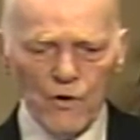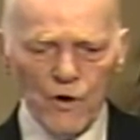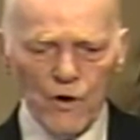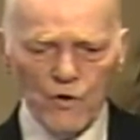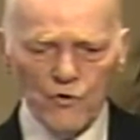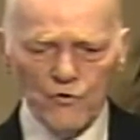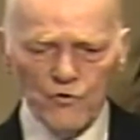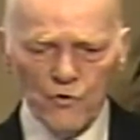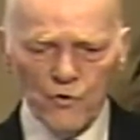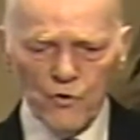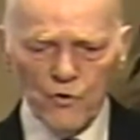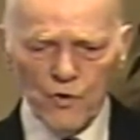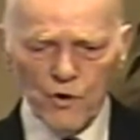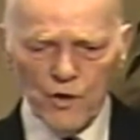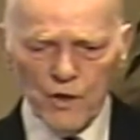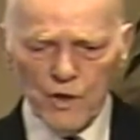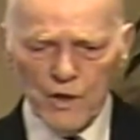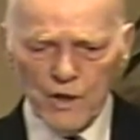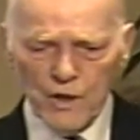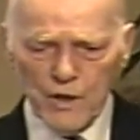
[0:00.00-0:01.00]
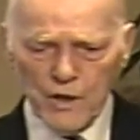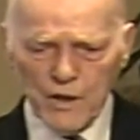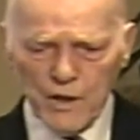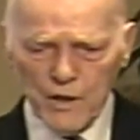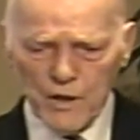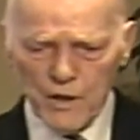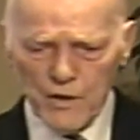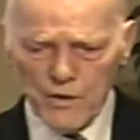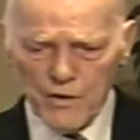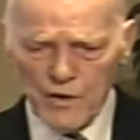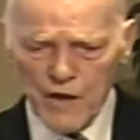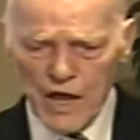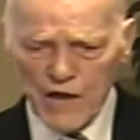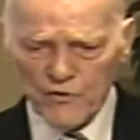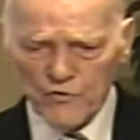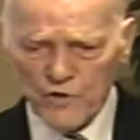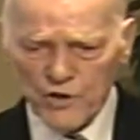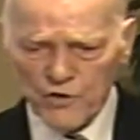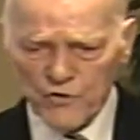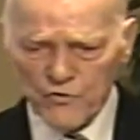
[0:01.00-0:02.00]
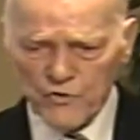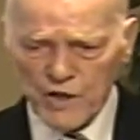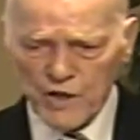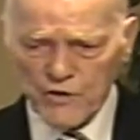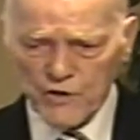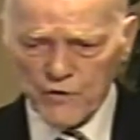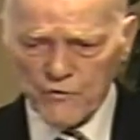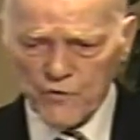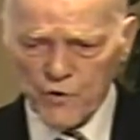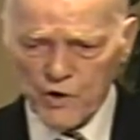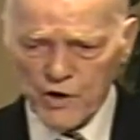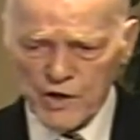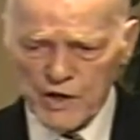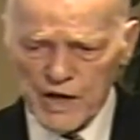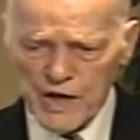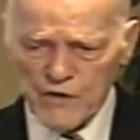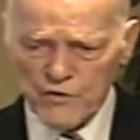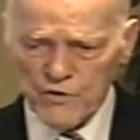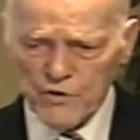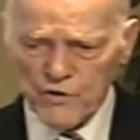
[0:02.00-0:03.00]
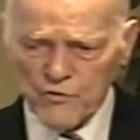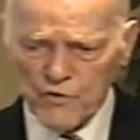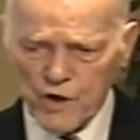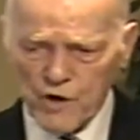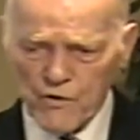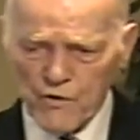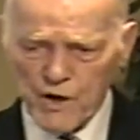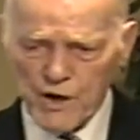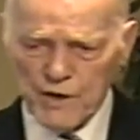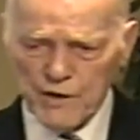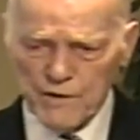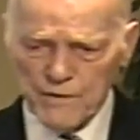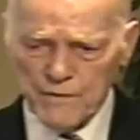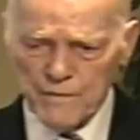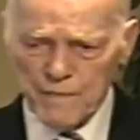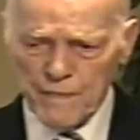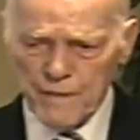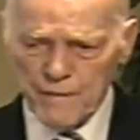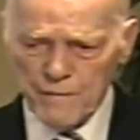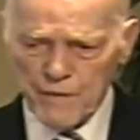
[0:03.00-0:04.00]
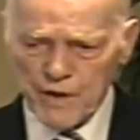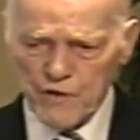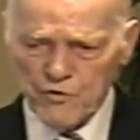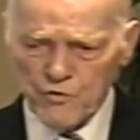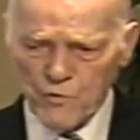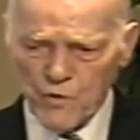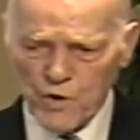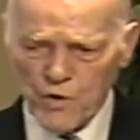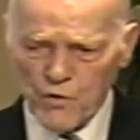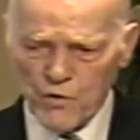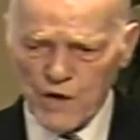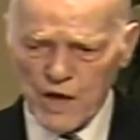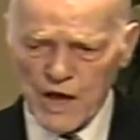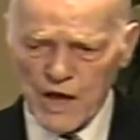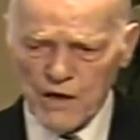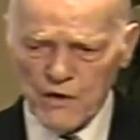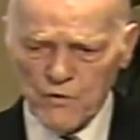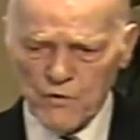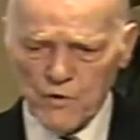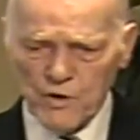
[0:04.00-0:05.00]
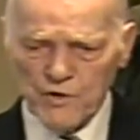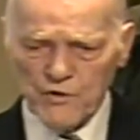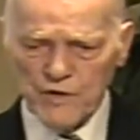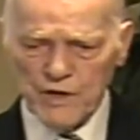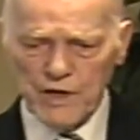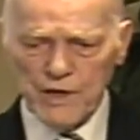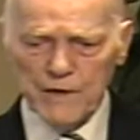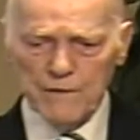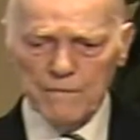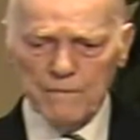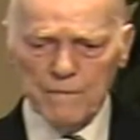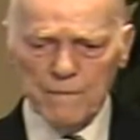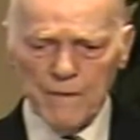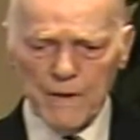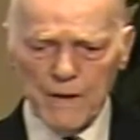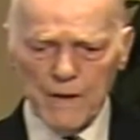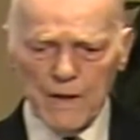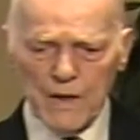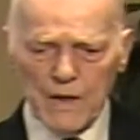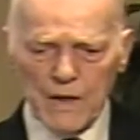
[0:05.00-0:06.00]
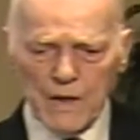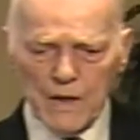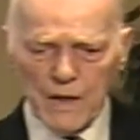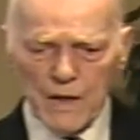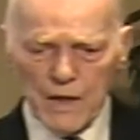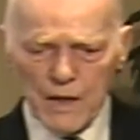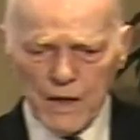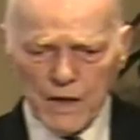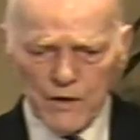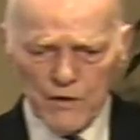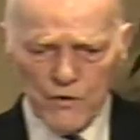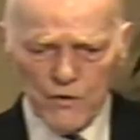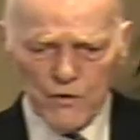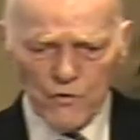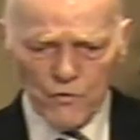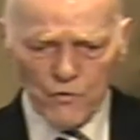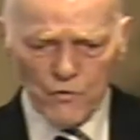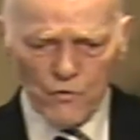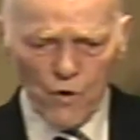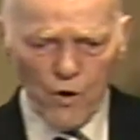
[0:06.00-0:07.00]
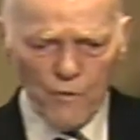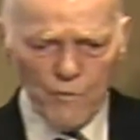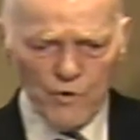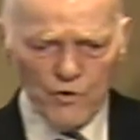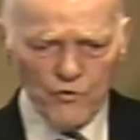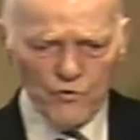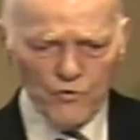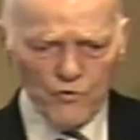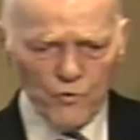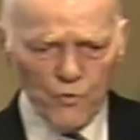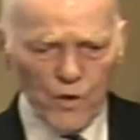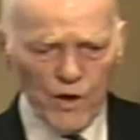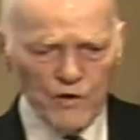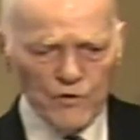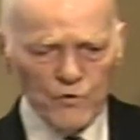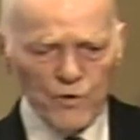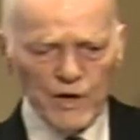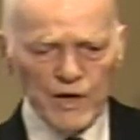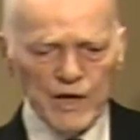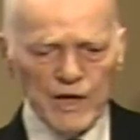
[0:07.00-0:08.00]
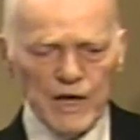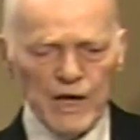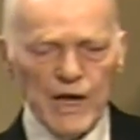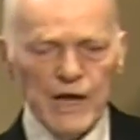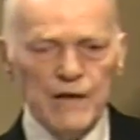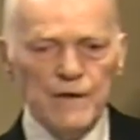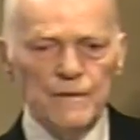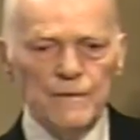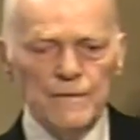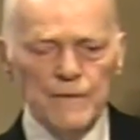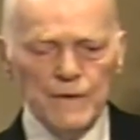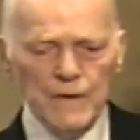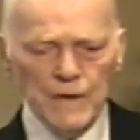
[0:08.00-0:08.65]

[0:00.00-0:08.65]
also, Gnostics think that fornication is all right pages 109, 110. And Romans 129,